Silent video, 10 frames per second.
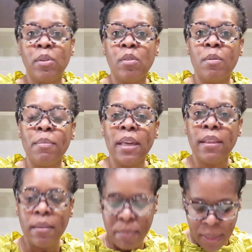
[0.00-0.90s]
To
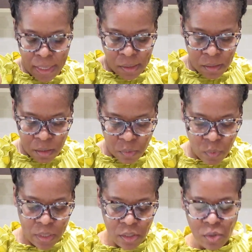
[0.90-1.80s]
make the bakes,
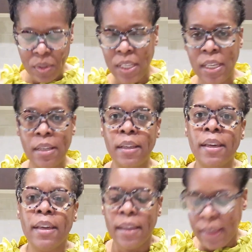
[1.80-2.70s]
what you need
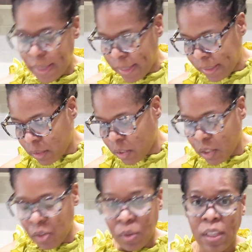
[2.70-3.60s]
is
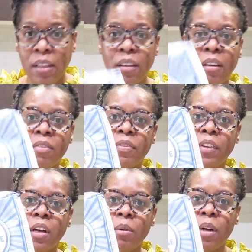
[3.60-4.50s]
you need
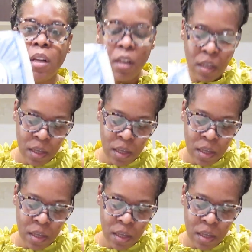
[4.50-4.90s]
flour,